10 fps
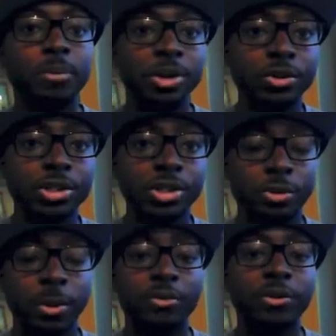
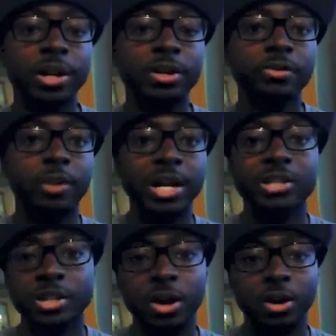produces or my friend
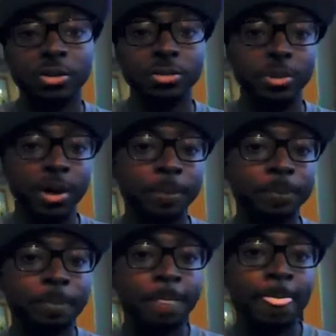writes songs. But
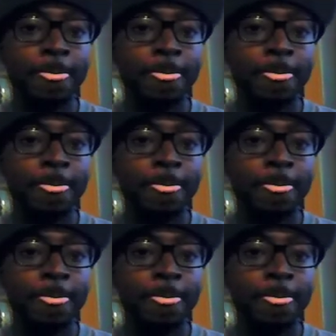